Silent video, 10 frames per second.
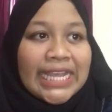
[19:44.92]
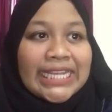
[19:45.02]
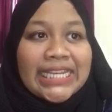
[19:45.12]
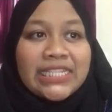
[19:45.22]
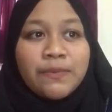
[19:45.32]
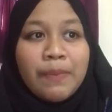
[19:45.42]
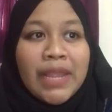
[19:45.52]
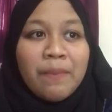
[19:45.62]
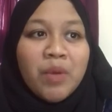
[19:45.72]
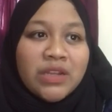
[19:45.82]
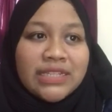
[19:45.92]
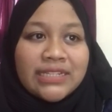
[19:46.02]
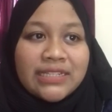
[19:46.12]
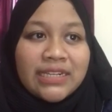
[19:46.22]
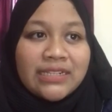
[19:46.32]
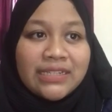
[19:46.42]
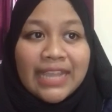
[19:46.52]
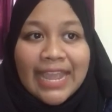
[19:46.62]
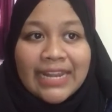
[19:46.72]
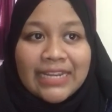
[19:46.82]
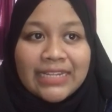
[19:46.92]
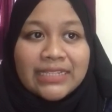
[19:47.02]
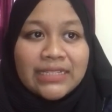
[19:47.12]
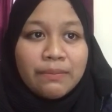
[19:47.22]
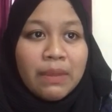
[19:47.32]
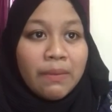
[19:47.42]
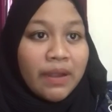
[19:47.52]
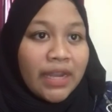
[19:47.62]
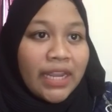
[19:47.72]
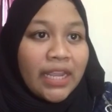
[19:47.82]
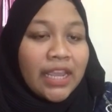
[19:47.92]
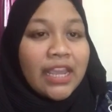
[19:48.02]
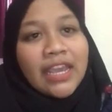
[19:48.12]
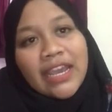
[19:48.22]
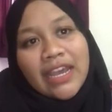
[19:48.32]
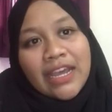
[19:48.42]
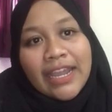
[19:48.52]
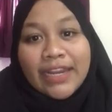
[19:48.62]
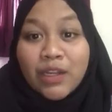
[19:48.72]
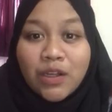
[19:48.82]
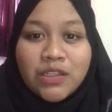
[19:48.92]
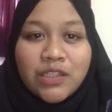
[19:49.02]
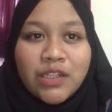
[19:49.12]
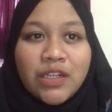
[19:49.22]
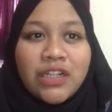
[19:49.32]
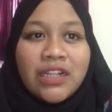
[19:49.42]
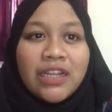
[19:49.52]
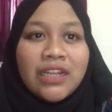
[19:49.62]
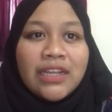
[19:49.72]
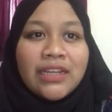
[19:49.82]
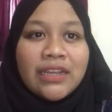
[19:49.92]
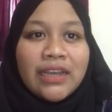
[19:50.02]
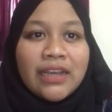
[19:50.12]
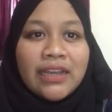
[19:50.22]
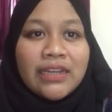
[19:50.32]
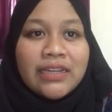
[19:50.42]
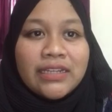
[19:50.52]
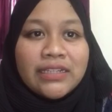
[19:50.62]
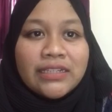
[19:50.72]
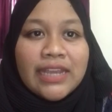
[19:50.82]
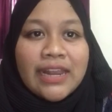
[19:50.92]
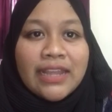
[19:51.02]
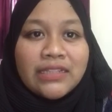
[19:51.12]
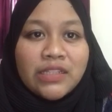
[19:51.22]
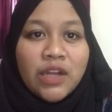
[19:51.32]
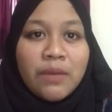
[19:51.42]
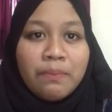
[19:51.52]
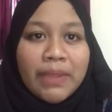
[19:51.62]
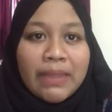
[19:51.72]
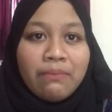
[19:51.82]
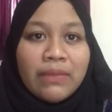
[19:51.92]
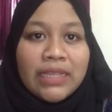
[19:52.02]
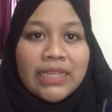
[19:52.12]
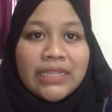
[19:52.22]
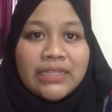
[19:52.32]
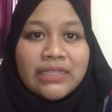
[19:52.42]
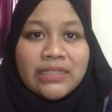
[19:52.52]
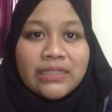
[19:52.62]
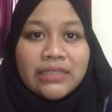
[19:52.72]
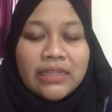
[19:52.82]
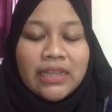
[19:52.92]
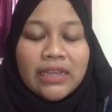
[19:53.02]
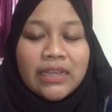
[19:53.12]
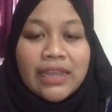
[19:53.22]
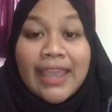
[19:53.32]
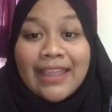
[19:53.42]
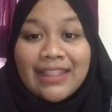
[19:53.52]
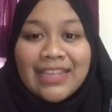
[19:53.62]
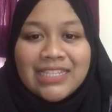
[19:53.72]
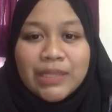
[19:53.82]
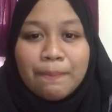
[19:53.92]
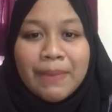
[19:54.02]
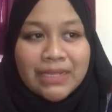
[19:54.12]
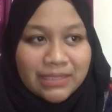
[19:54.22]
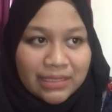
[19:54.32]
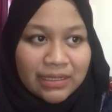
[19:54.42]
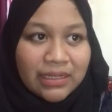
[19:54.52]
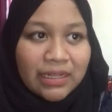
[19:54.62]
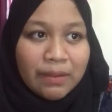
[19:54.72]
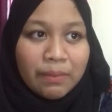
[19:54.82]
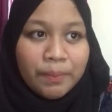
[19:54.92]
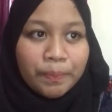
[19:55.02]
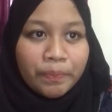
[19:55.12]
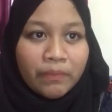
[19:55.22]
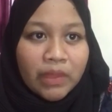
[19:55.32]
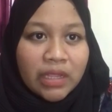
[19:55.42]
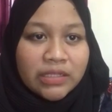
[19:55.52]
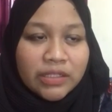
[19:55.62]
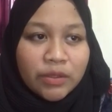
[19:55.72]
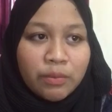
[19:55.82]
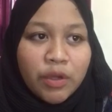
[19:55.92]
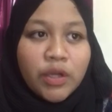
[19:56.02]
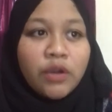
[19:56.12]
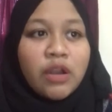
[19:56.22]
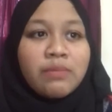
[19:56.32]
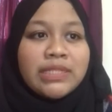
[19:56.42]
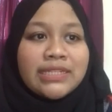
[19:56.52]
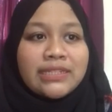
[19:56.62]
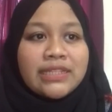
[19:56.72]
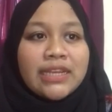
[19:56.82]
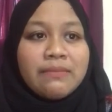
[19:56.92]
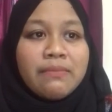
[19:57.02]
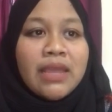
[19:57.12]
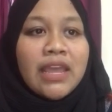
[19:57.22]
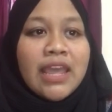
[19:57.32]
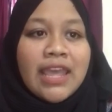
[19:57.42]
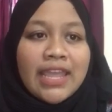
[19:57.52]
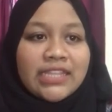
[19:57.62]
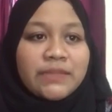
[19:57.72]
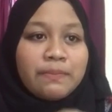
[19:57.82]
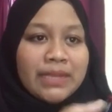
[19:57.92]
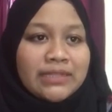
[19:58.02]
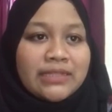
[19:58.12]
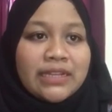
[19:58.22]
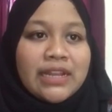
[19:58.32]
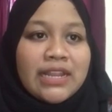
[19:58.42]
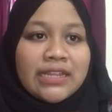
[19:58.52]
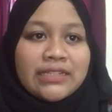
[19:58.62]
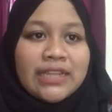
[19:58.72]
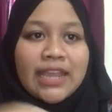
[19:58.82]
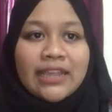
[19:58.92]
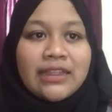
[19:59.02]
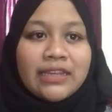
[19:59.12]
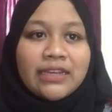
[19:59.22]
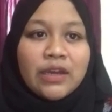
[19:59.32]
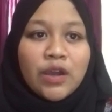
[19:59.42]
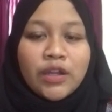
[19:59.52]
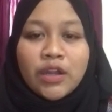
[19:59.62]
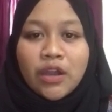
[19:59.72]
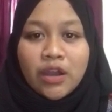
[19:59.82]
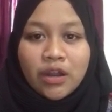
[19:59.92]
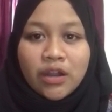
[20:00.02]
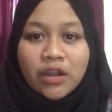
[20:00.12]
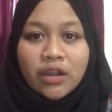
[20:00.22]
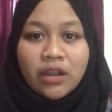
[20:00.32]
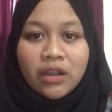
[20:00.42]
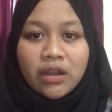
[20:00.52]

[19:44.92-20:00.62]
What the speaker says: A display processor scans this memory and control the electron beam in at each pixel. So monochrome system, each pixel is either on or